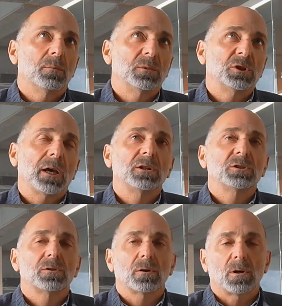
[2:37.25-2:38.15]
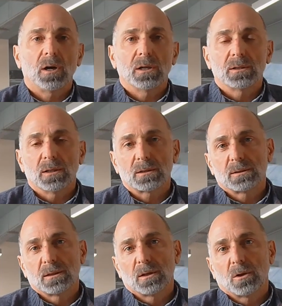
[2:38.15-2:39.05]
change their conduct
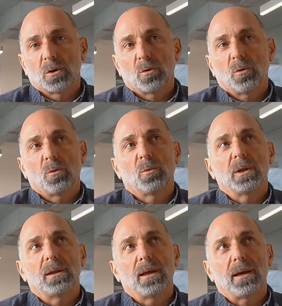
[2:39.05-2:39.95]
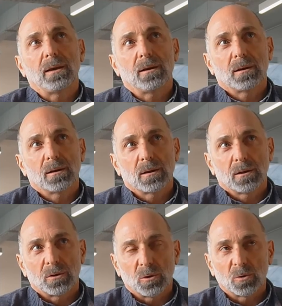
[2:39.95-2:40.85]
when they
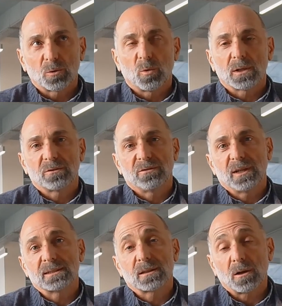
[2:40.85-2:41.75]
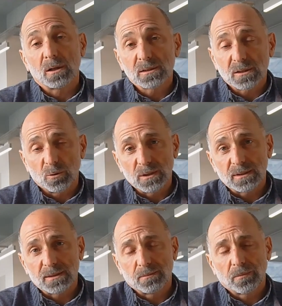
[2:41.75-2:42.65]
don't want to face the
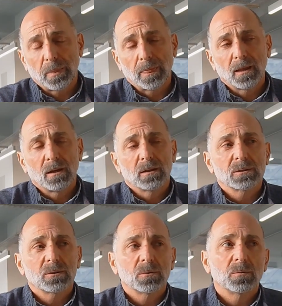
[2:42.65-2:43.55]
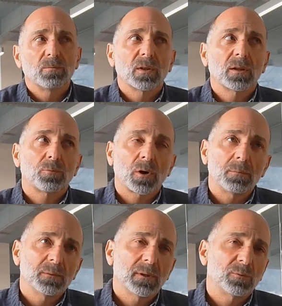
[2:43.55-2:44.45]
consequence. So the
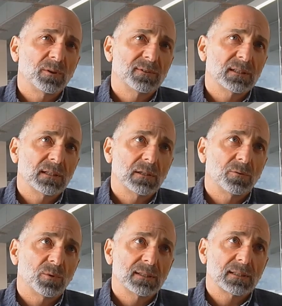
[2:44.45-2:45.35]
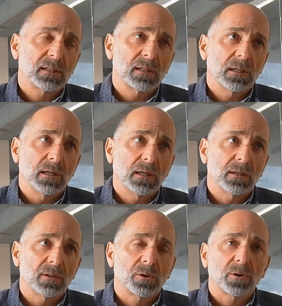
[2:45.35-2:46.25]
problem that we've seen recently in
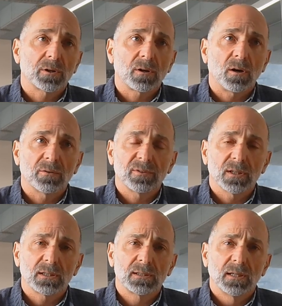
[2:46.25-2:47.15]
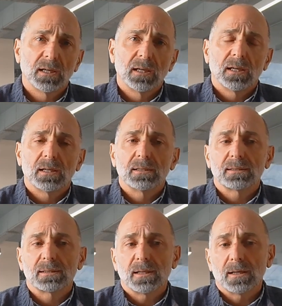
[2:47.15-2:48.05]
the current conflict
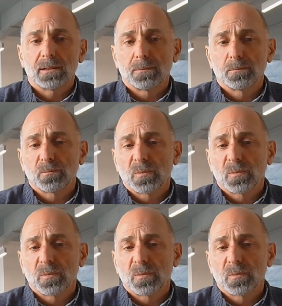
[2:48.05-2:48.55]
is that